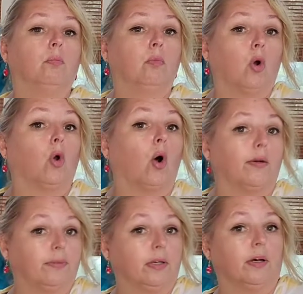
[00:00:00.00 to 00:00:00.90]
more
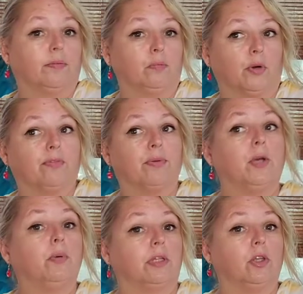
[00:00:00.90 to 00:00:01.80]
often, uh, more
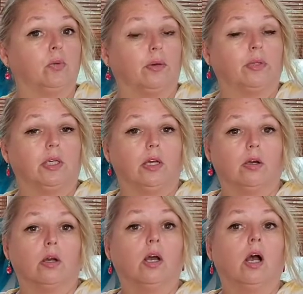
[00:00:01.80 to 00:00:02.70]
frequently throughout the
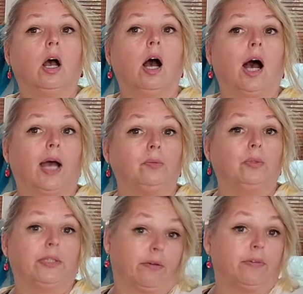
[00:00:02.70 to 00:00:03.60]
year, I
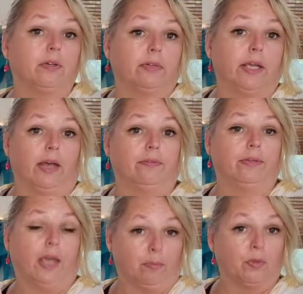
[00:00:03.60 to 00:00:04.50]
would definitely have
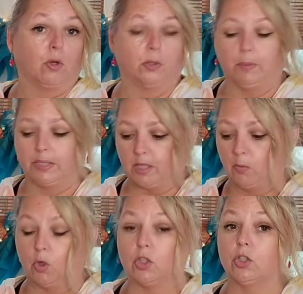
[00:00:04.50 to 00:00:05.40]
kept those because
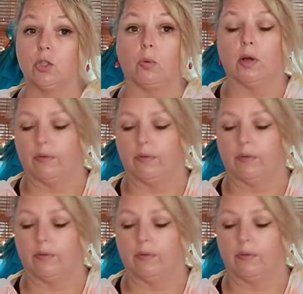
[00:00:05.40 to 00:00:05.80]
they were so